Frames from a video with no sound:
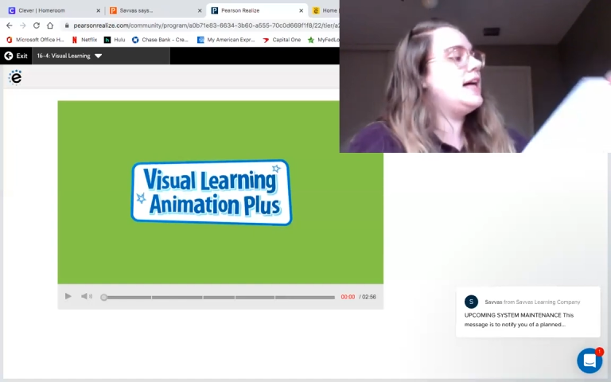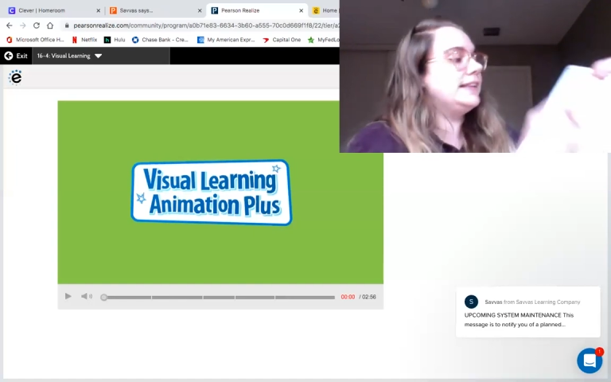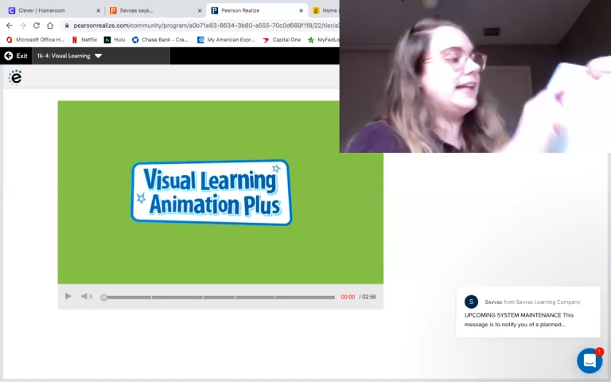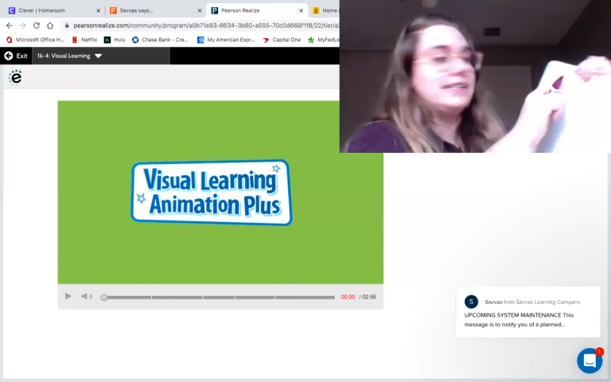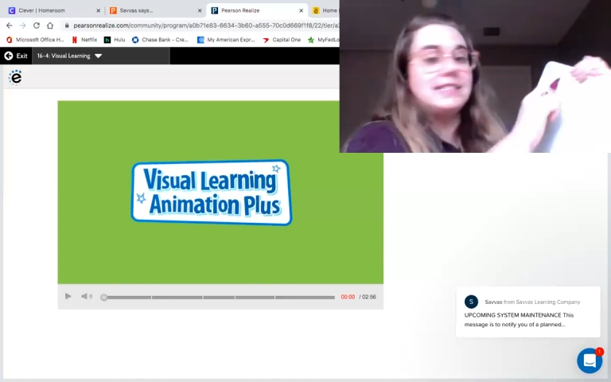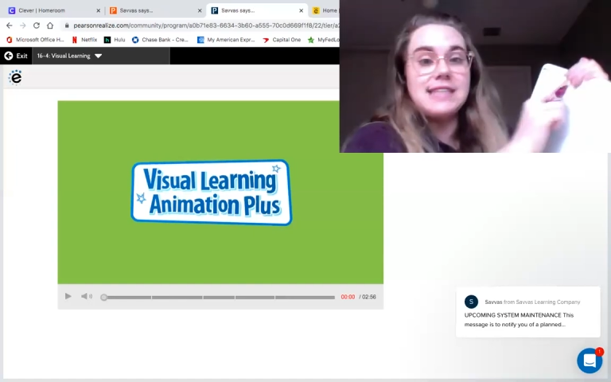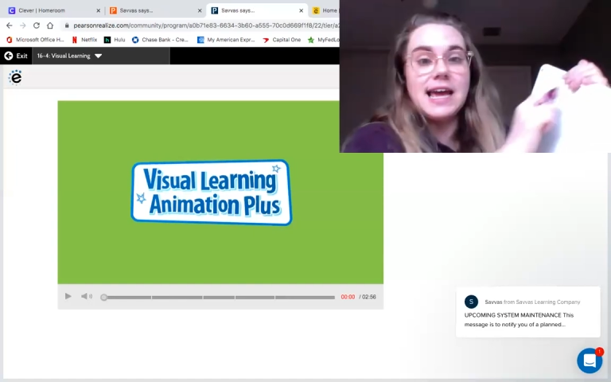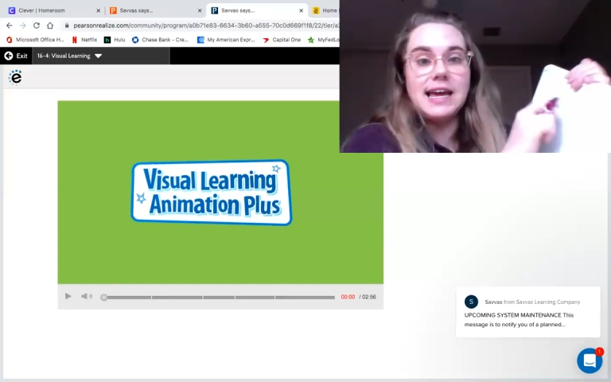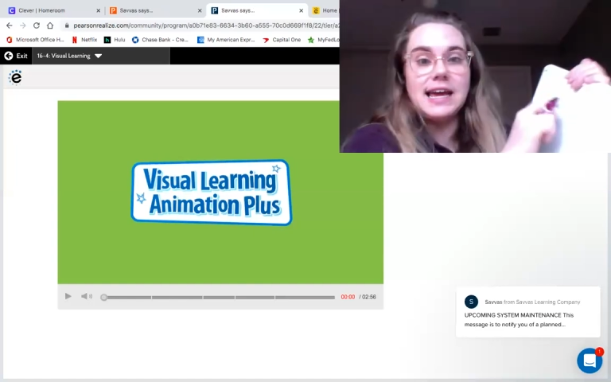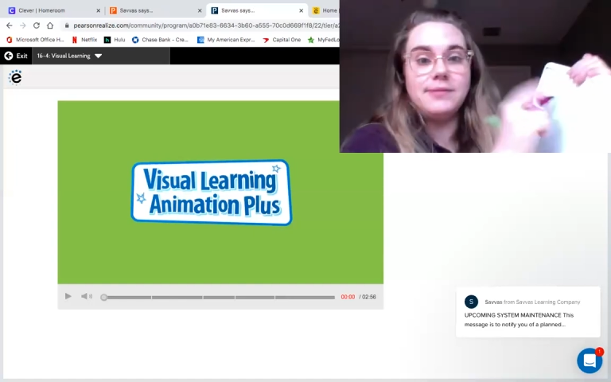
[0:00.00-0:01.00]
Let's
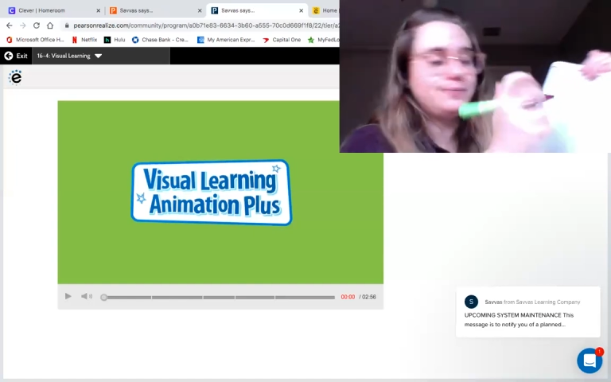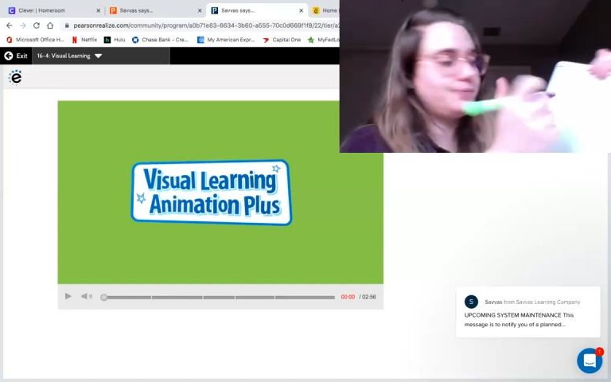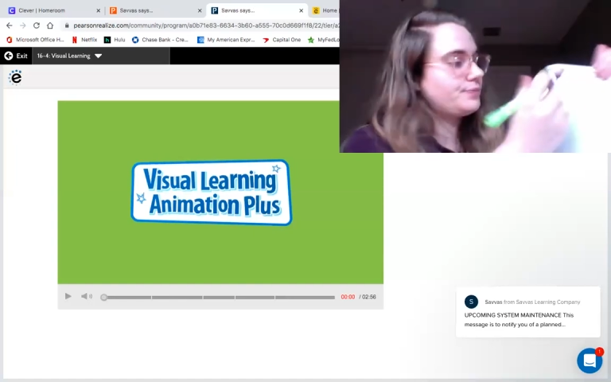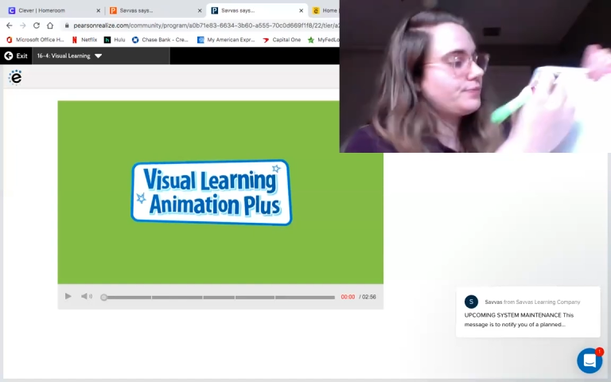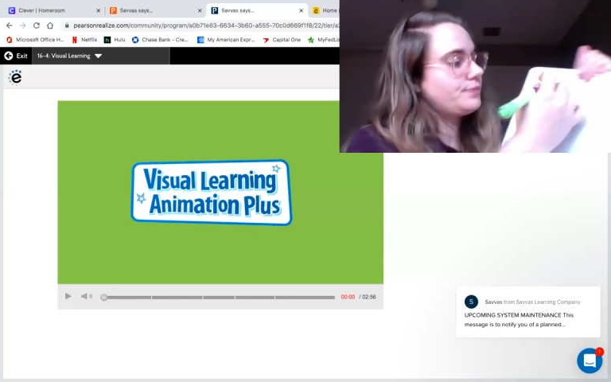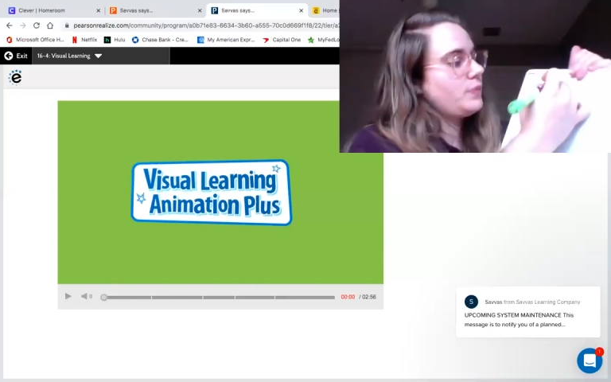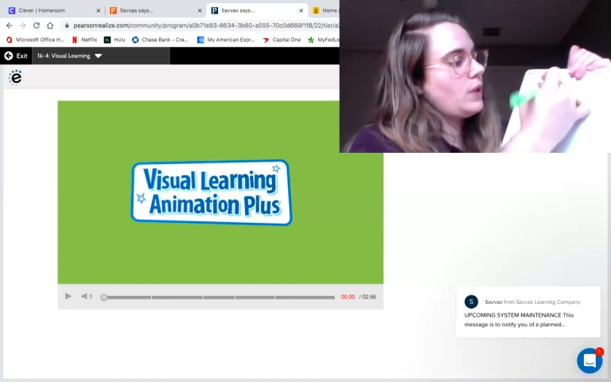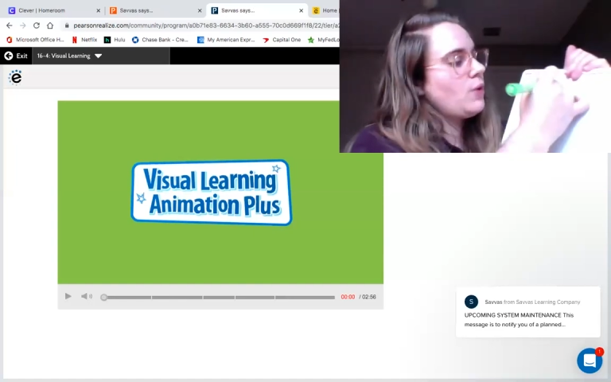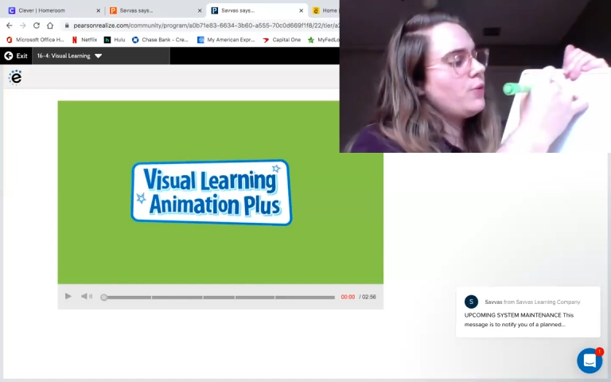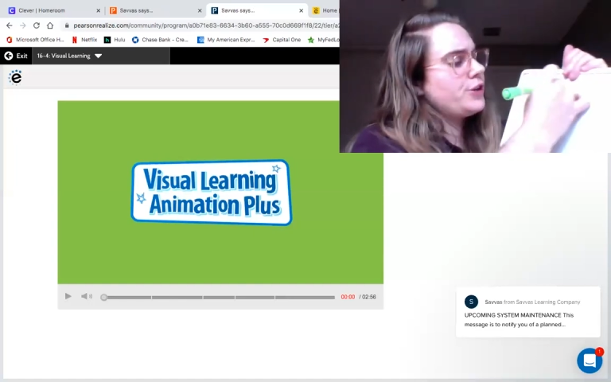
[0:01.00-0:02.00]
say
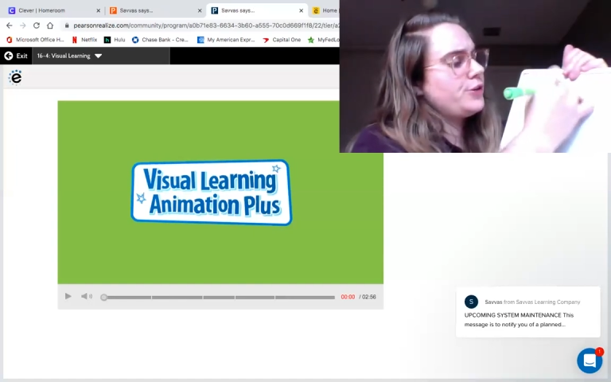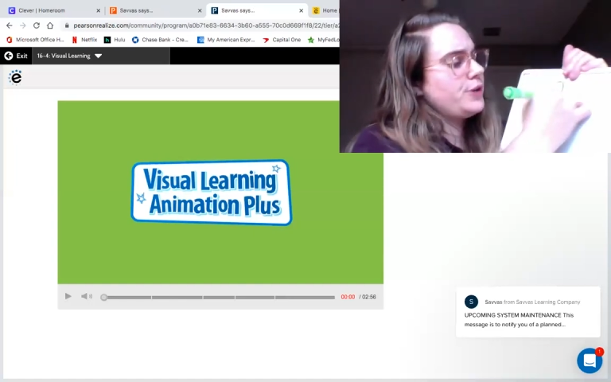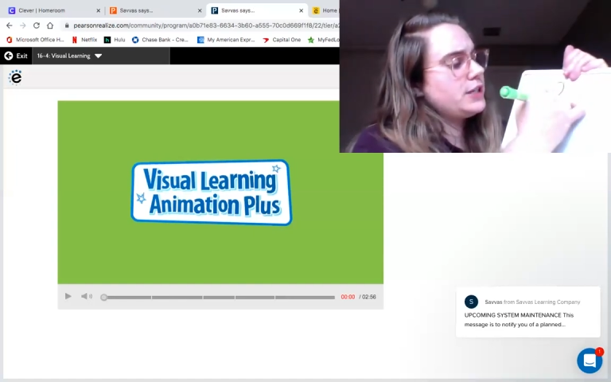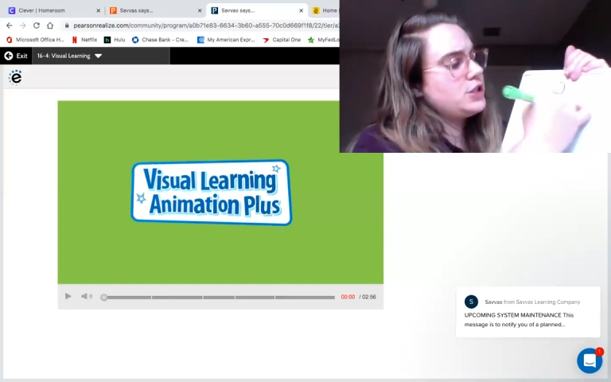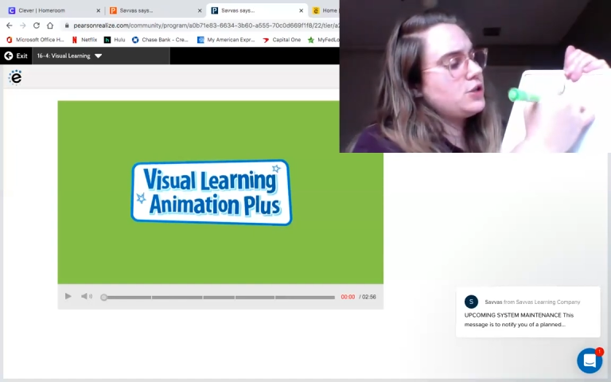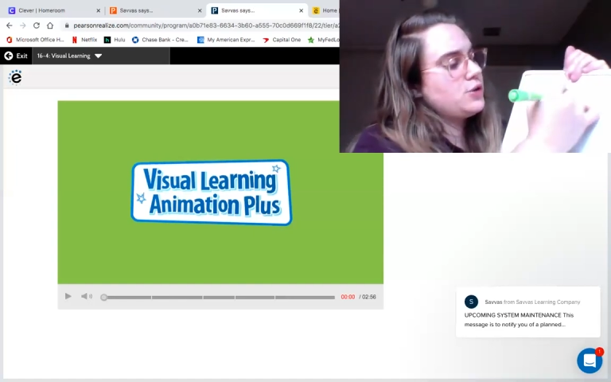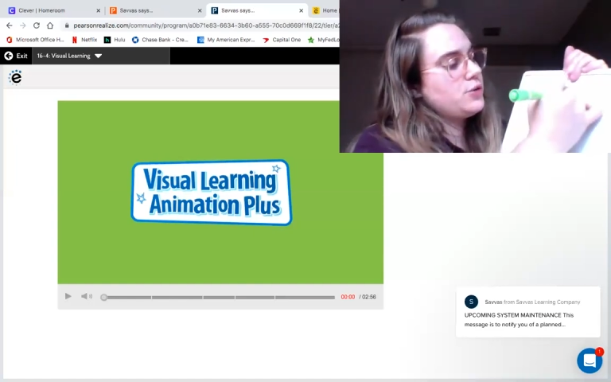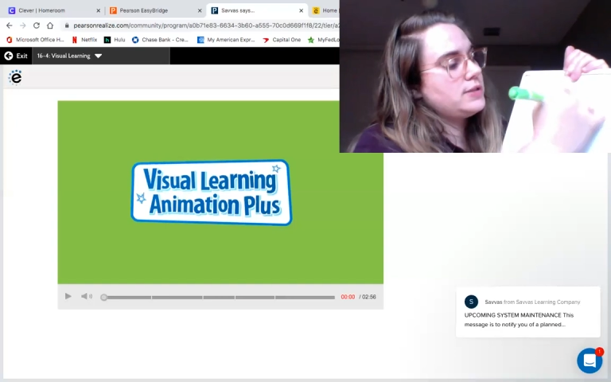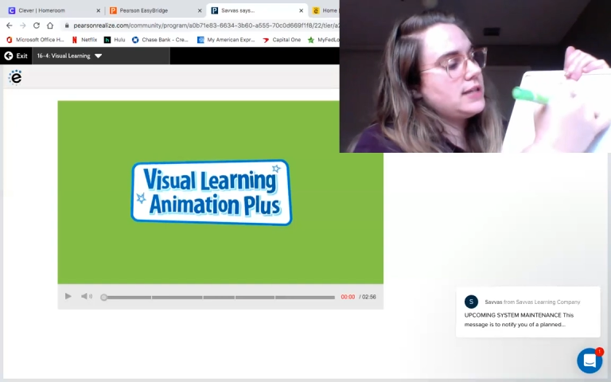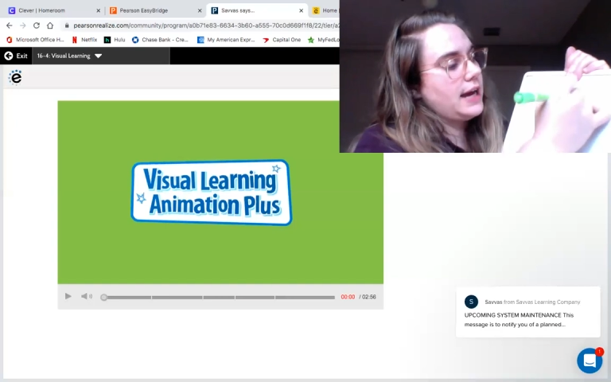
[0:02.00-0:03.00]
we're doing 2
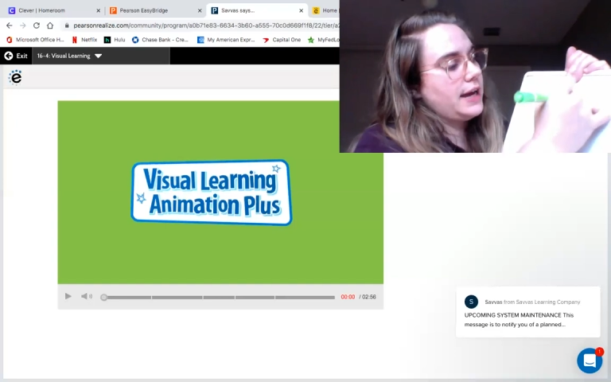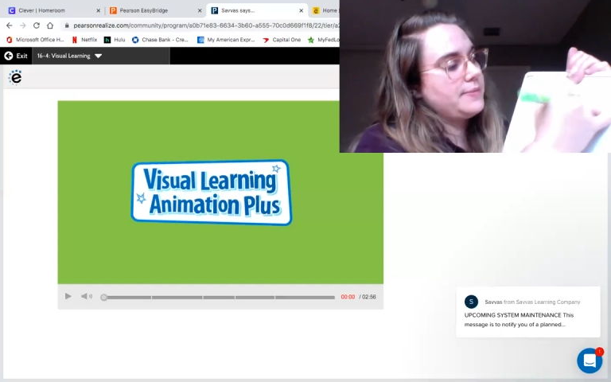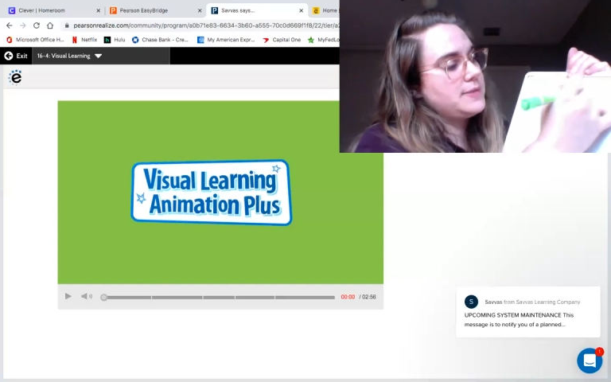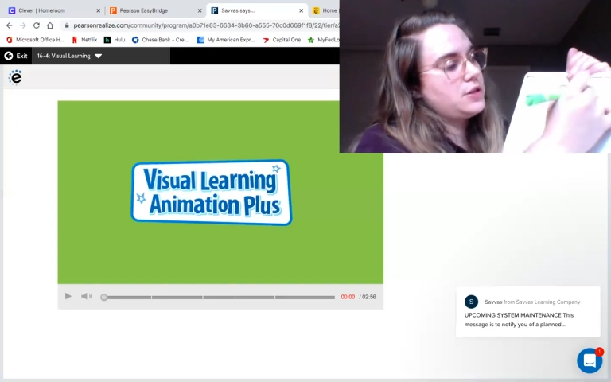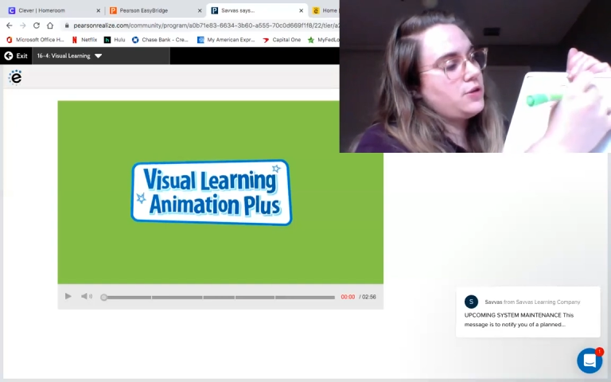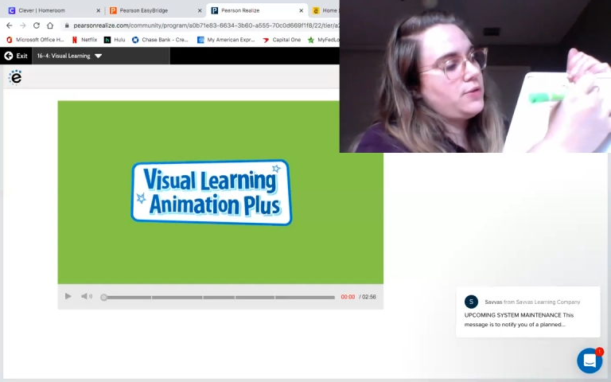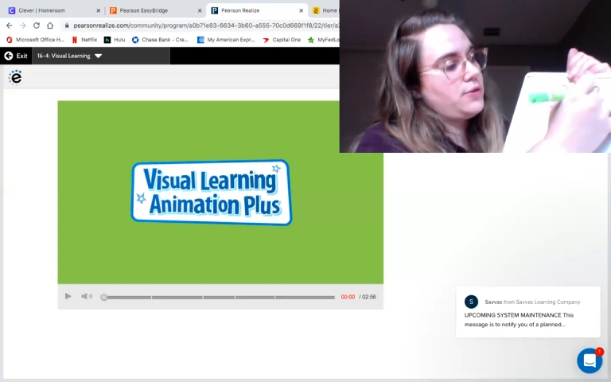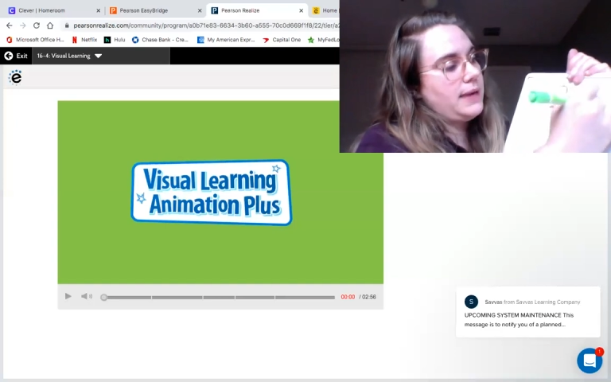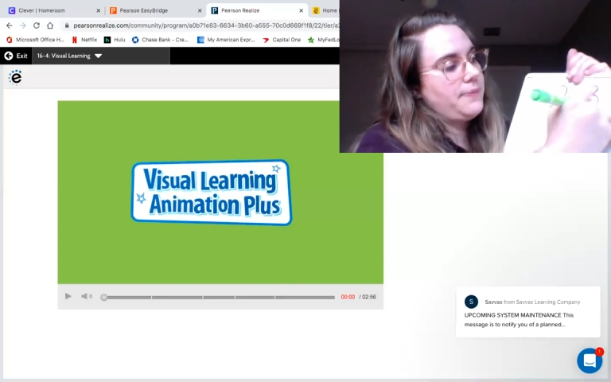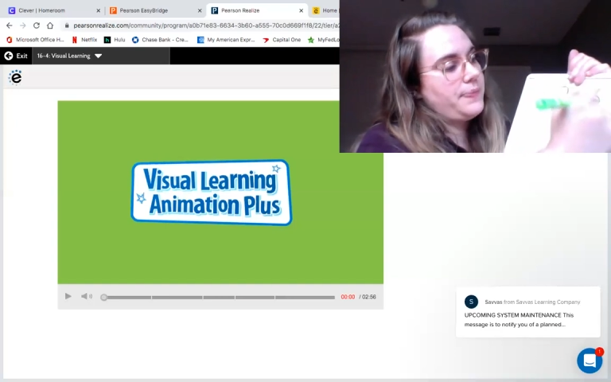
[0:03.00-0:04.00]
times 3.